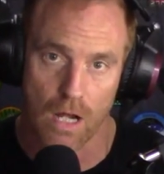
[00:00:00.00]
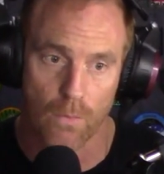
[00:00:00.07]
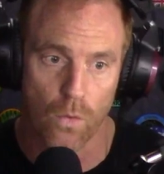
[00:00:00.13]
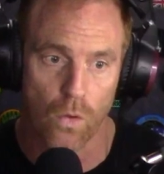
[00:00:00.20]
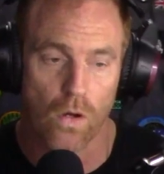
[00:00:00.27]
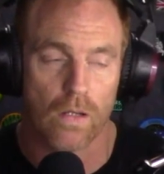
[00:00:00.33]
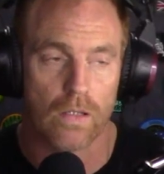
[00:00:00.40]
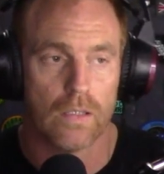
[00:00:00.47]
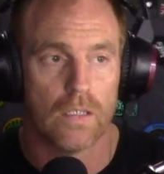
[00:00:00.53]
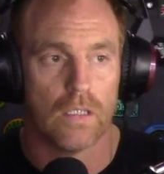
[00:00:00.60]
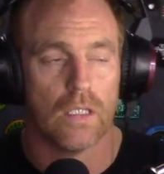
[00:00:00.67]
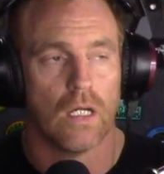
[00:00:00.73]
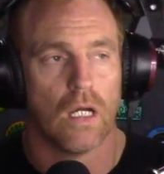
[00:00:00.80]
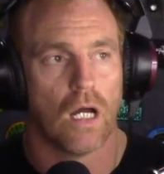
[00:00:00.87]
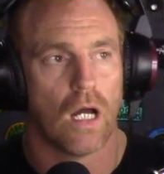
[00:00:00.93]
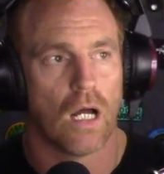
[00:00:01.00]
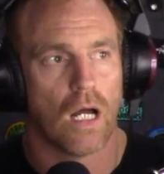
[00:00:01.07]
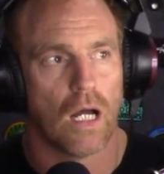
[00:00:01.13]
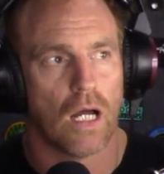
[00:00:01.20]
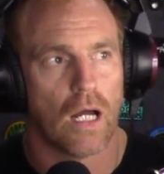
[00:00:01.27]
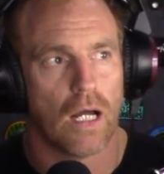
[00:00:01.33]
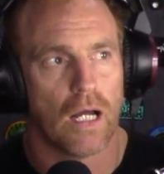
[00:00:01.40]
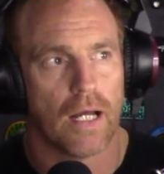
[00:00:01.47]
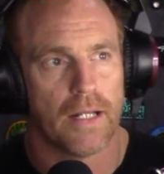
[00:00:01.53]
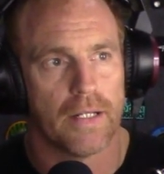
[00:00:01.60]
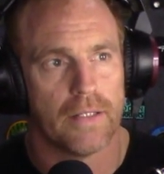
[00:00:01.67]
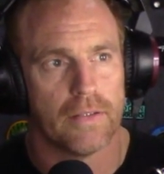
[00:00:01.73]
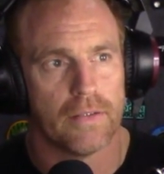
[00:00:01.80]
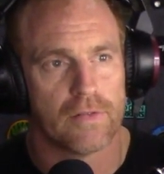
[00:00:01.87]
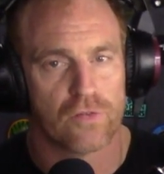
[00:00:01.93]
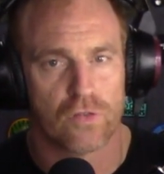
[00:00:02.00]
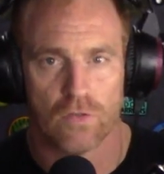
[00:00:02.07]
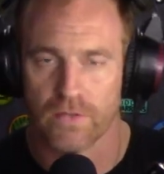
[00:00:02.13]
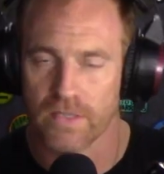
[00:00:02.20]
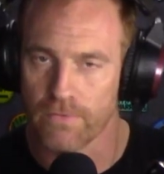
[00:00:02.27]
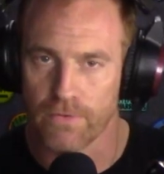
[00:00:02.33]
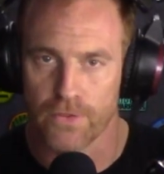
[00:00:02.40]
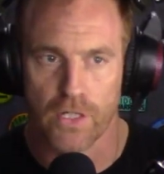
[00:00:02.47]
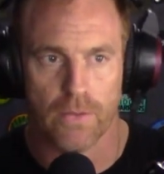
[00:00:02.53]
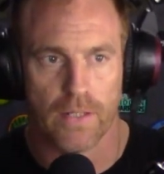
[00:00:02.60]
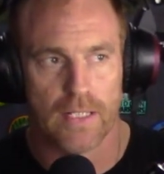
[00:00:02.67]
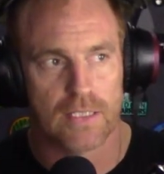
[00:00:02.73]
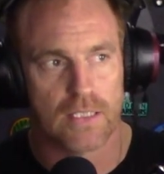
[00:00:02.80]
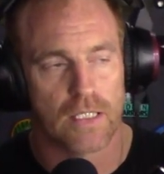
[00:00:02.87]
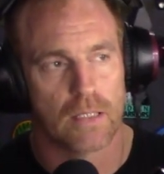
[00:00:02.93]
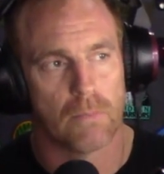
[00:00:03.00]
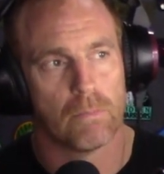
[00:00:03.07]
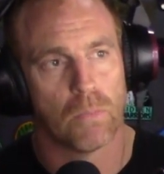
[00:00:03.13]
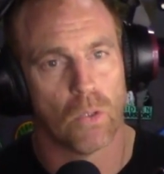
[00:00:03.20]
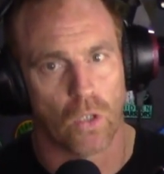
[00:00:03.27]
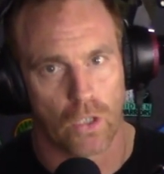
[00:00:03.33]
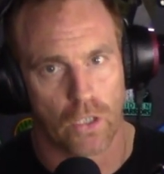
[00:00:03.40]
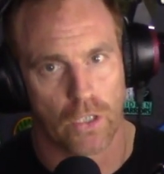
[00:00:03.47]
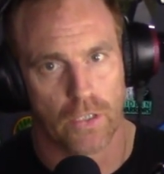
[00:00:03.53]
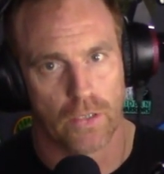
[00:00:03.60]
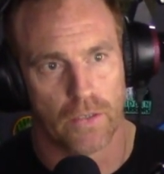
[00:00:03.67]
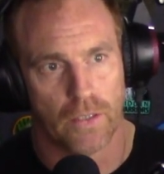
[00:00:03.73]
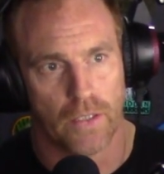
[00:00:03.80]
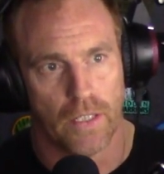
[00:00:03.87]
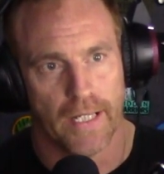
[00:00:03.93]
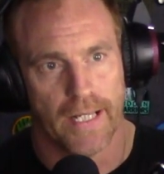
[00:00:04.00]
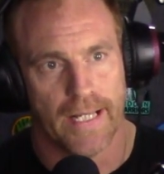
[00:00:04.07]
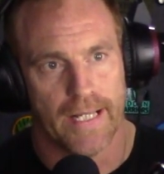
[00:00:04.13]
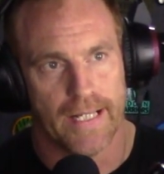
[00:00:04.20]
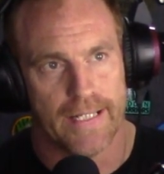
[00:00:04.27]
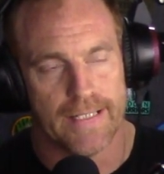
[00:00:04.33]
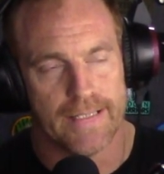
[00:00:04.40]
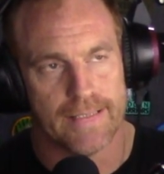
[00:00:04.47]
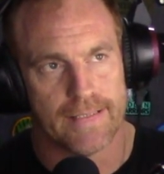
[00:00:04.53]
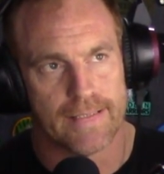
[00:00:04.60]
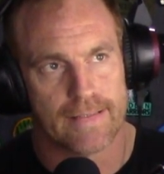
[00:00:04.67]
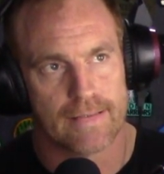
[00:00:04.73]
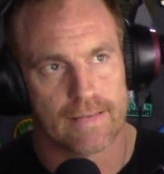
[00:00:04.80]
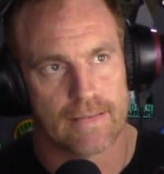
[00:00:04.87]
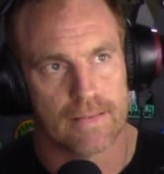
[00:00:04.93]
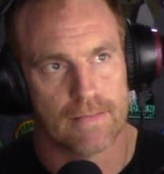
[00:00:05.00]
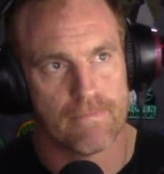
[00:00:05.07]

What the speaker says: War and served with different units. And the book is...